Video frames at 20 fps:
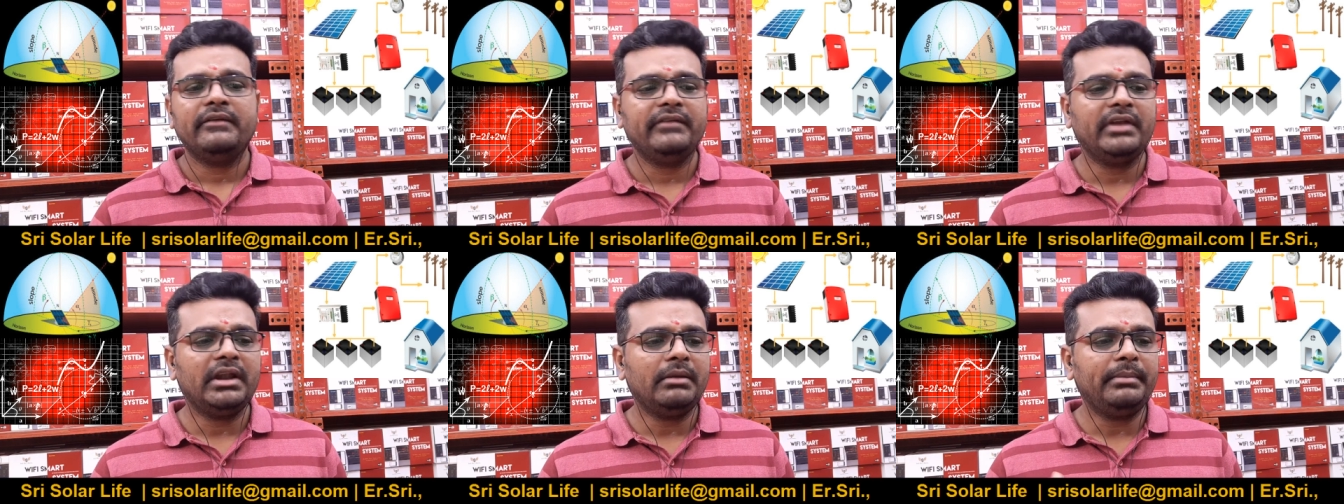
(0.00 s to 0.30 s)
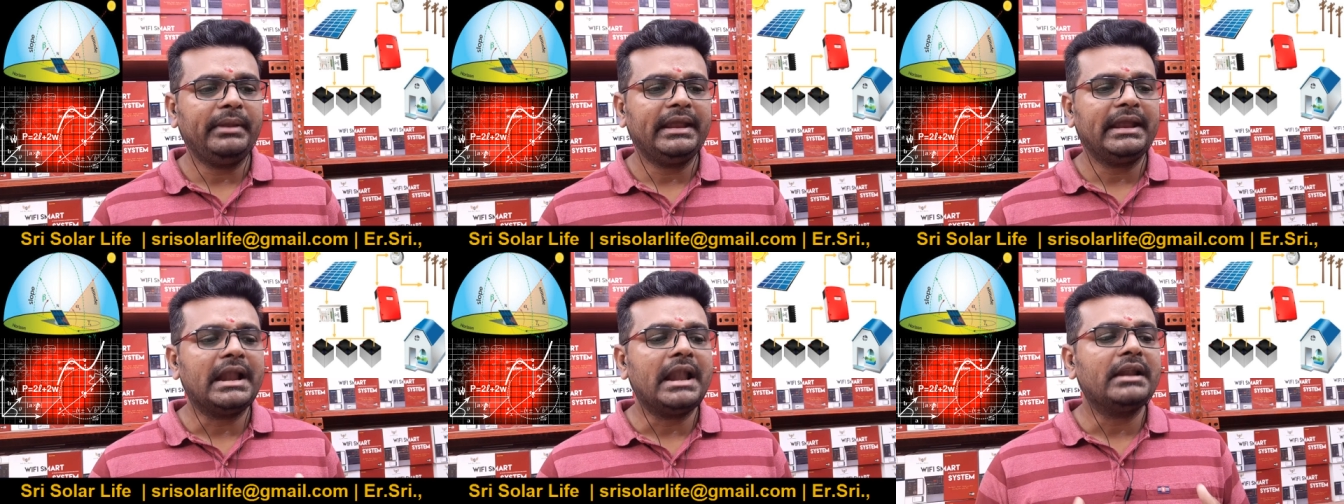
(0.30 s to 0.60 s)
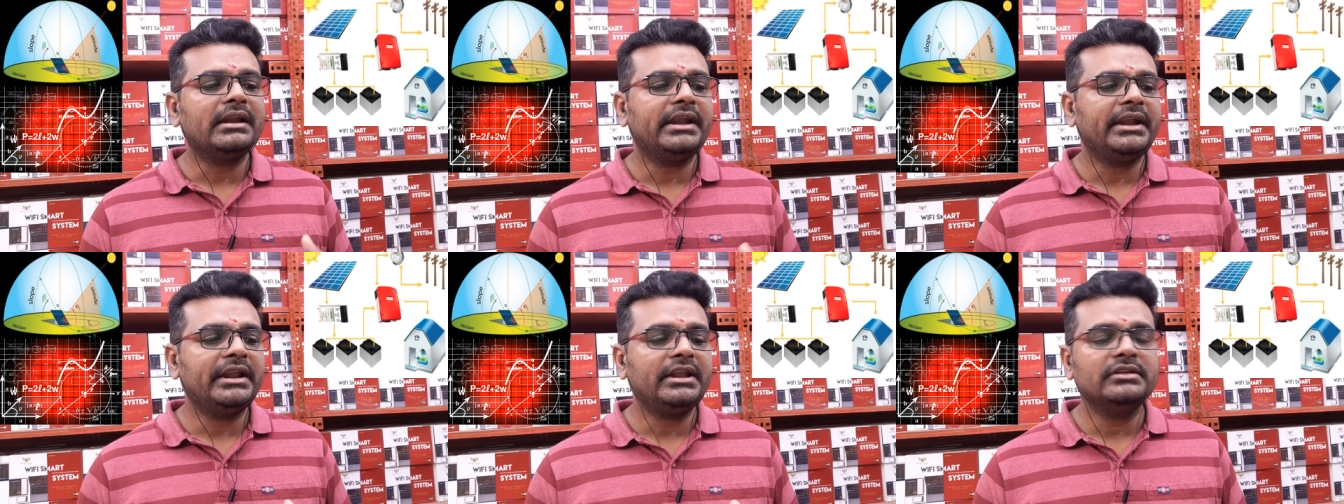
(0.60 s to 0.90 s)
we'll be
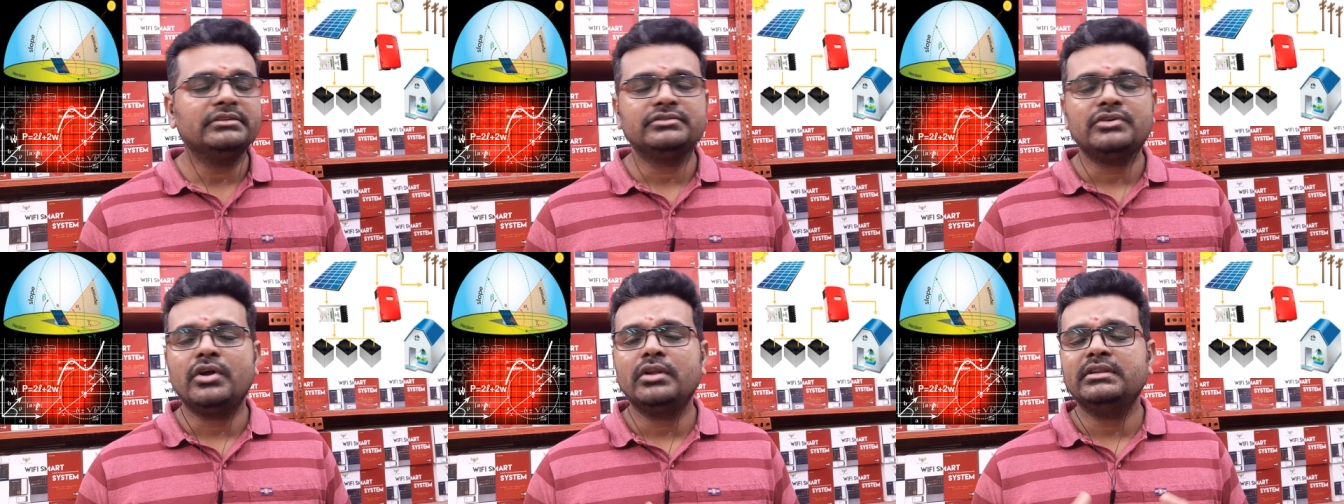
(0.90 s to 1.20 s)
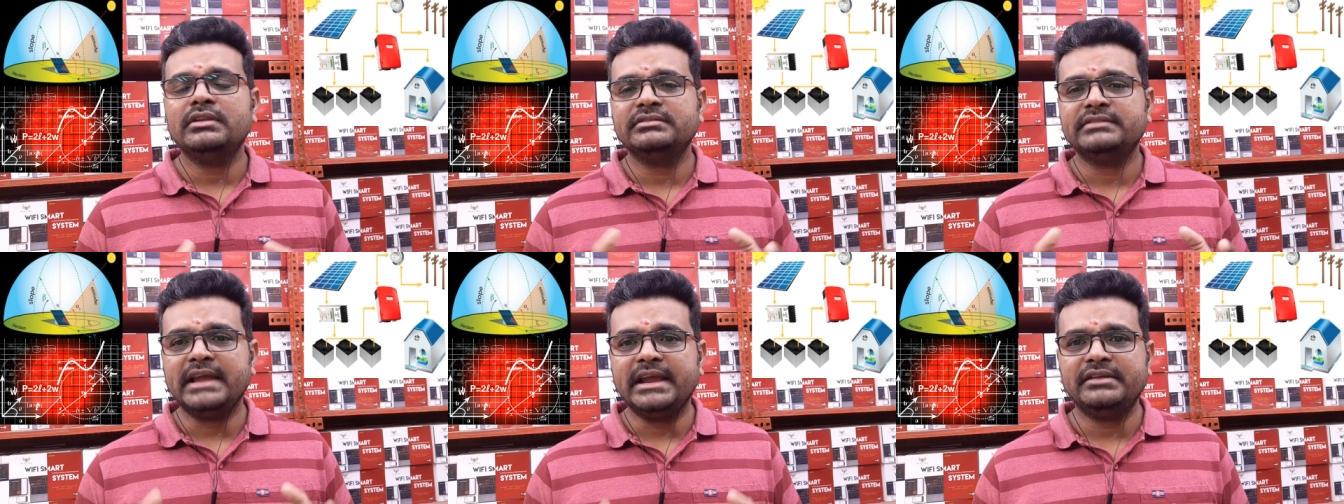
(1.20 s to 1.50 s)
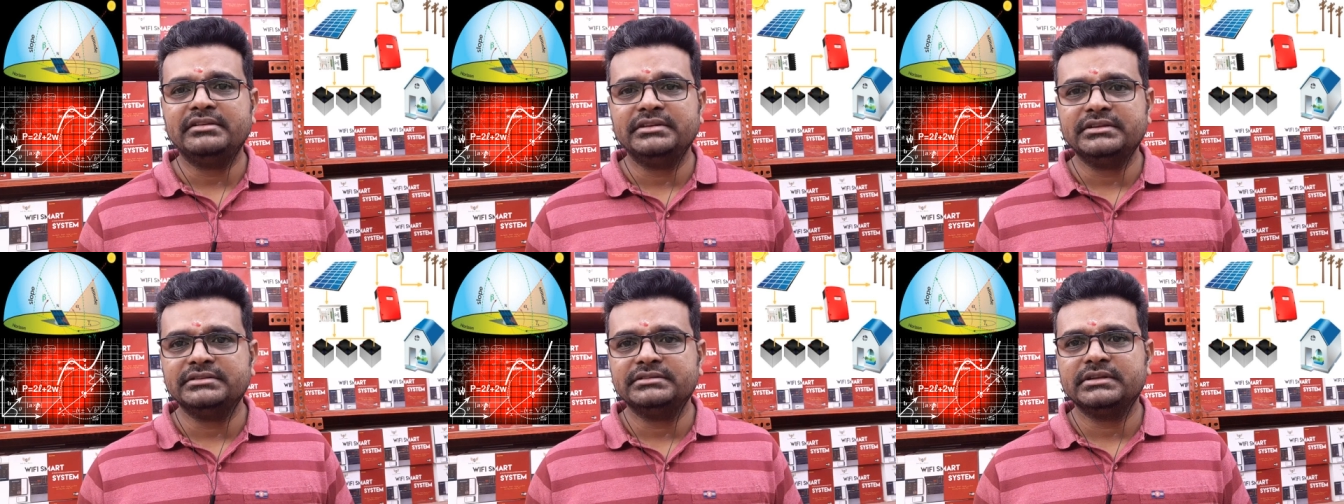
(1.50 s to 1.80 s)
calculating all the
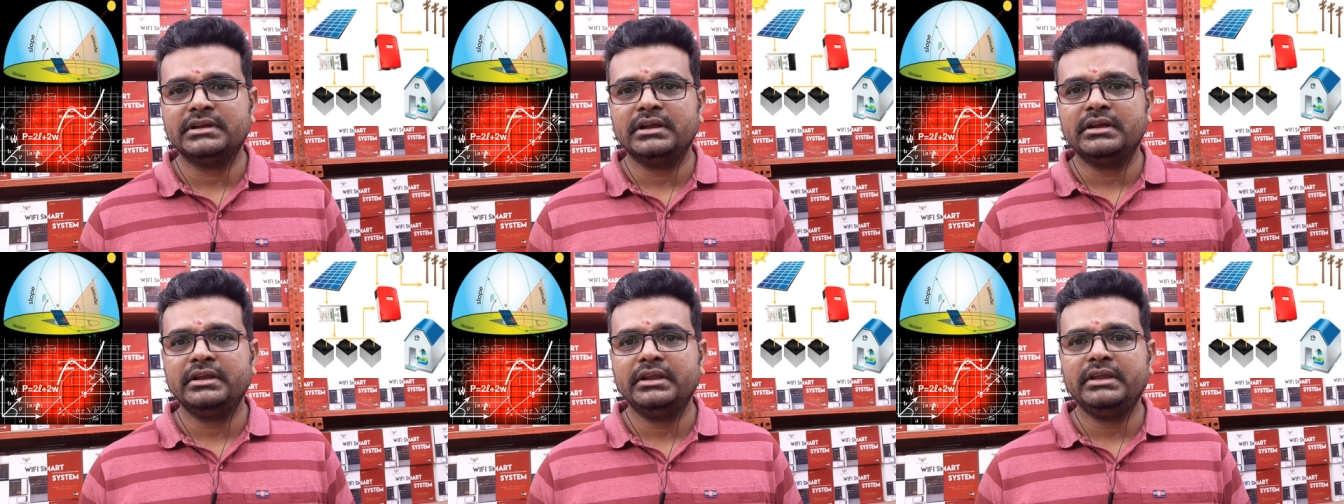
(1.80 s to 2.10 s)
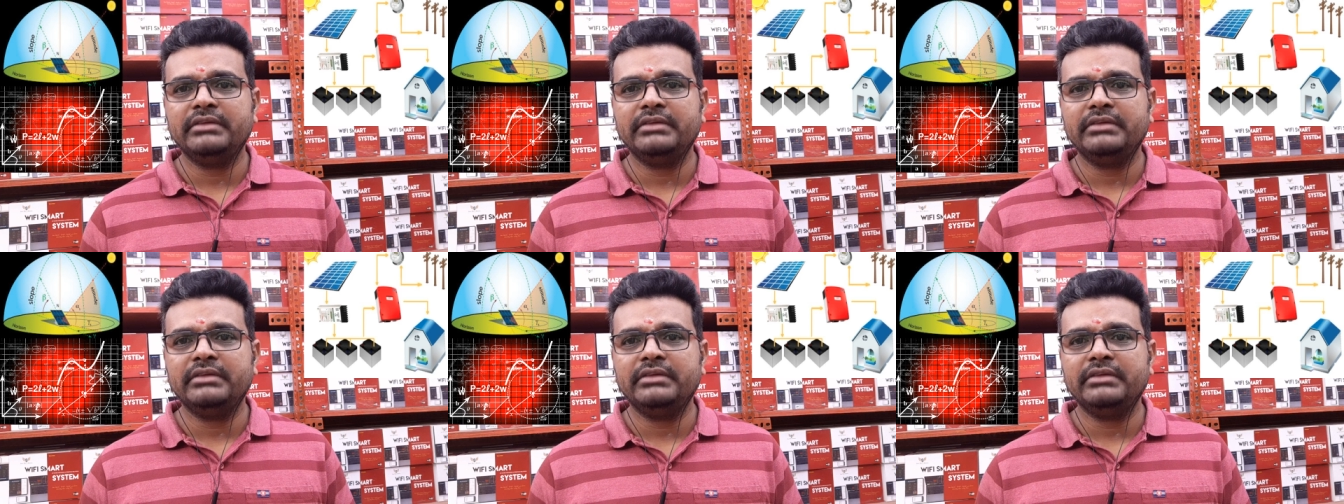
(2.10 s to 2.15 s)
sizings.